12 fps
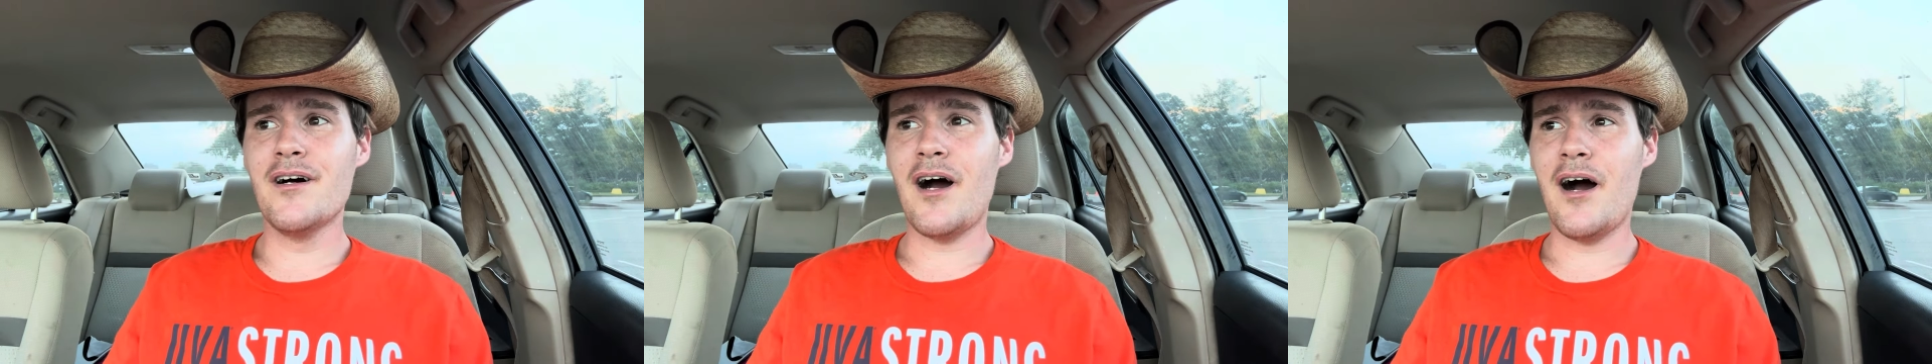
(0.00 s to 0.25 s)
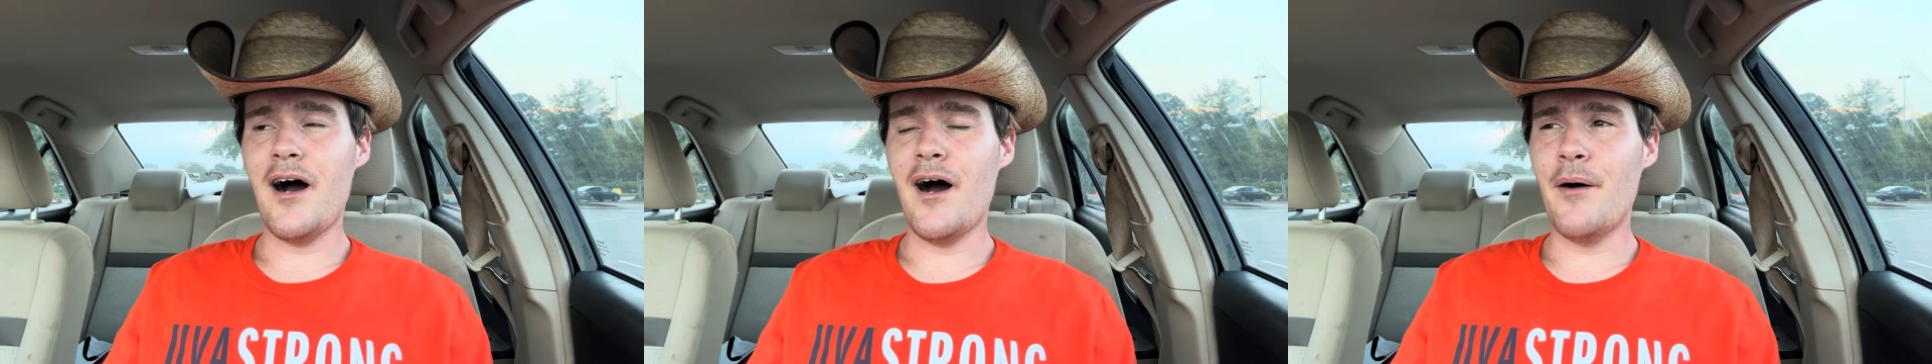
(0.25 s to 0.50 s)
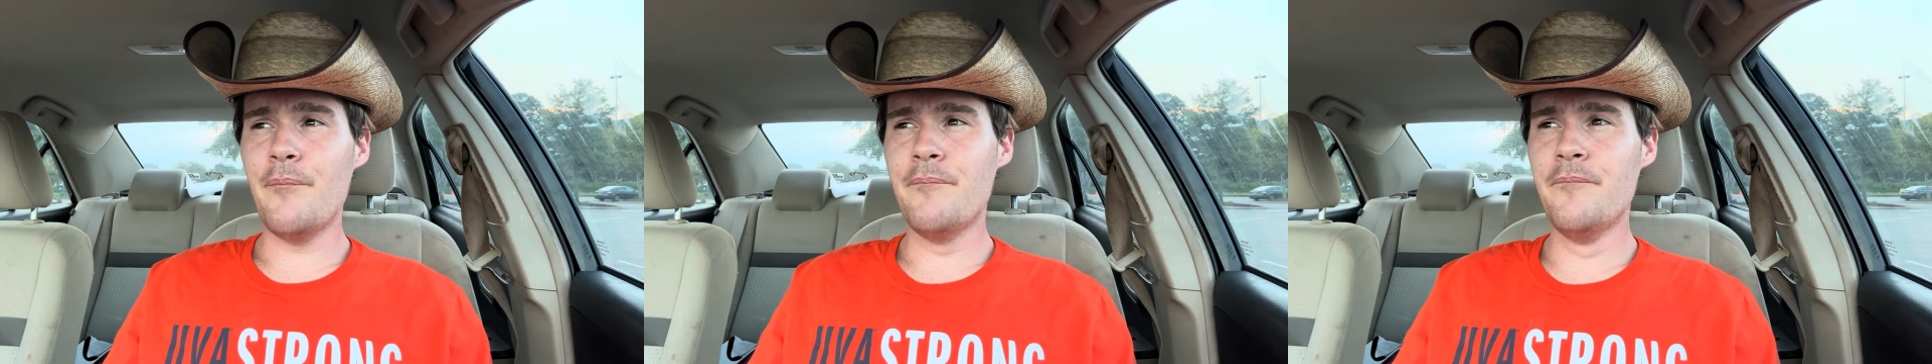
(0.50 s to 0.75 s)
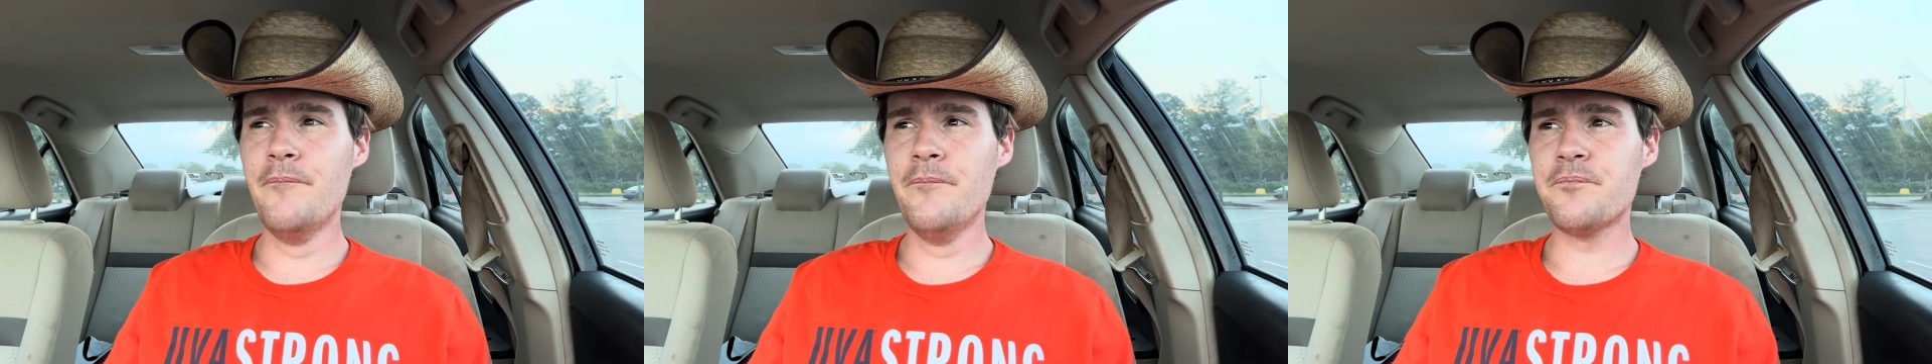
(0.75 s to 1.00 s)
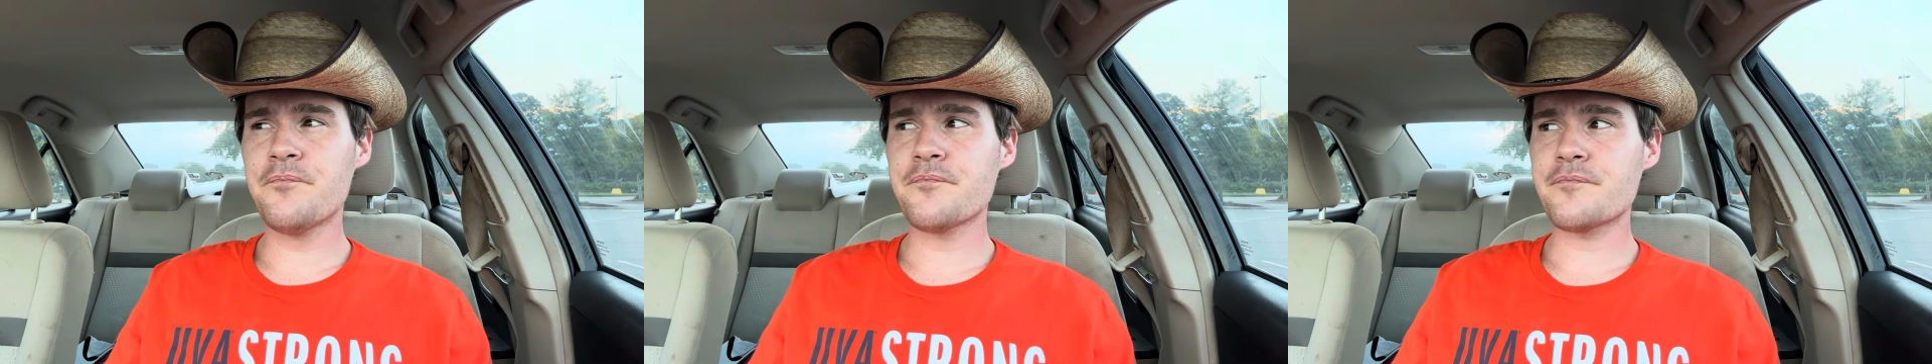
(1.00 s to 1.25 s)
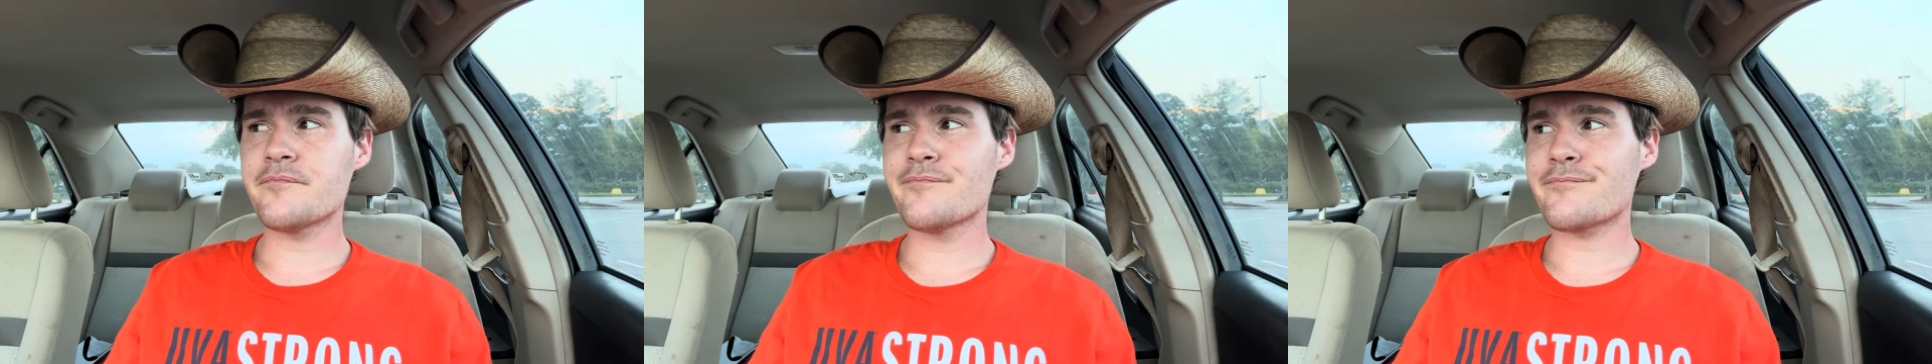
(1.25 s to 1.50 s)
Um,
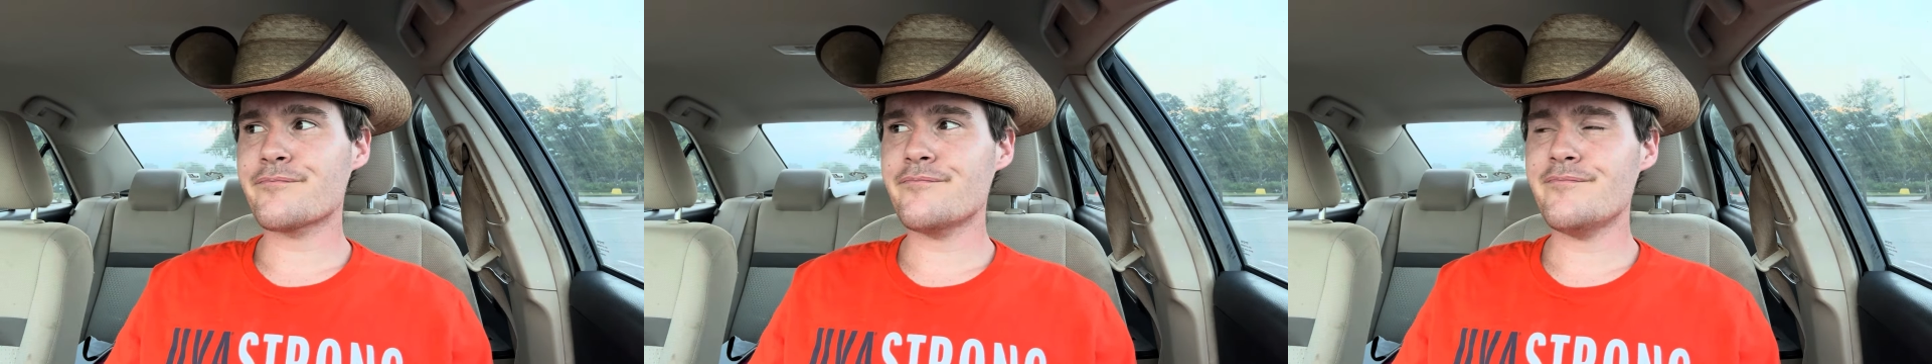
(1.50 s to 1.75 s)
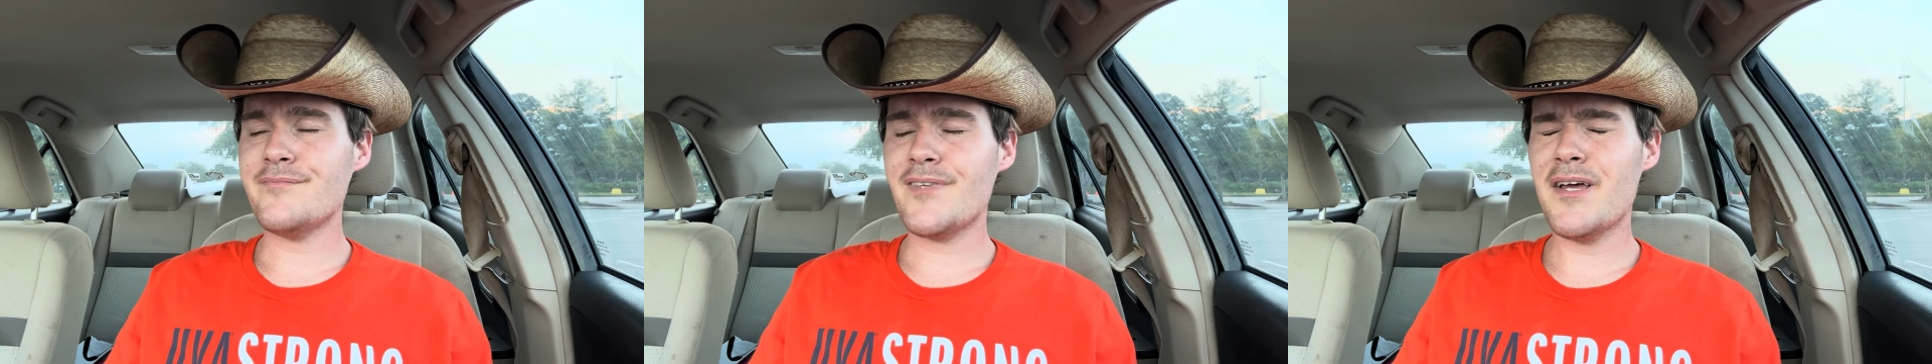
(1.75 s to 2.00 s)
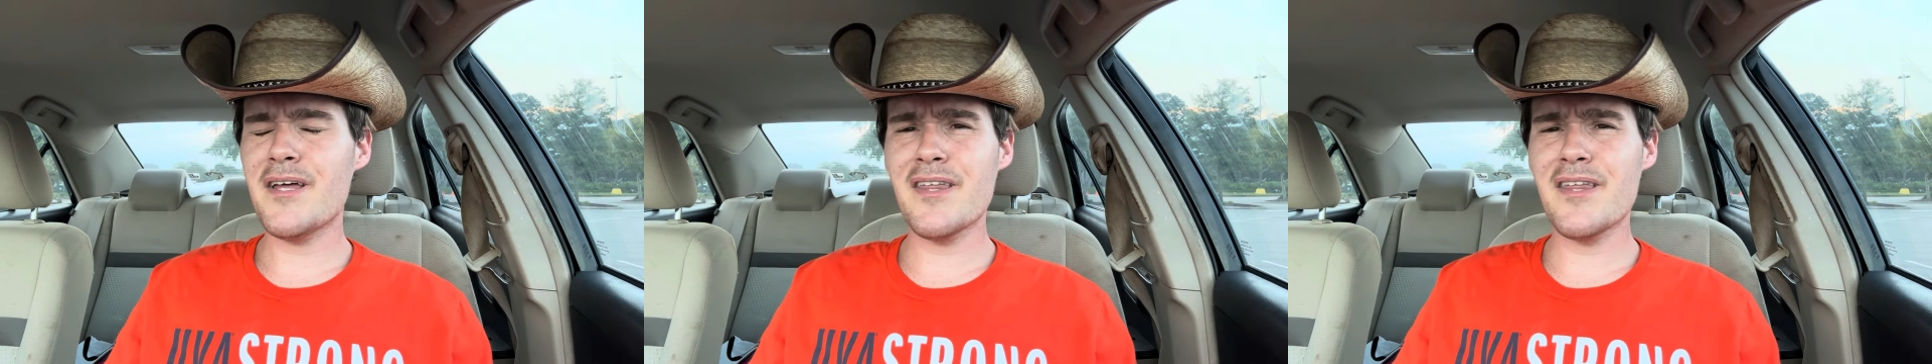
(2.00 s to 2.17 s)
I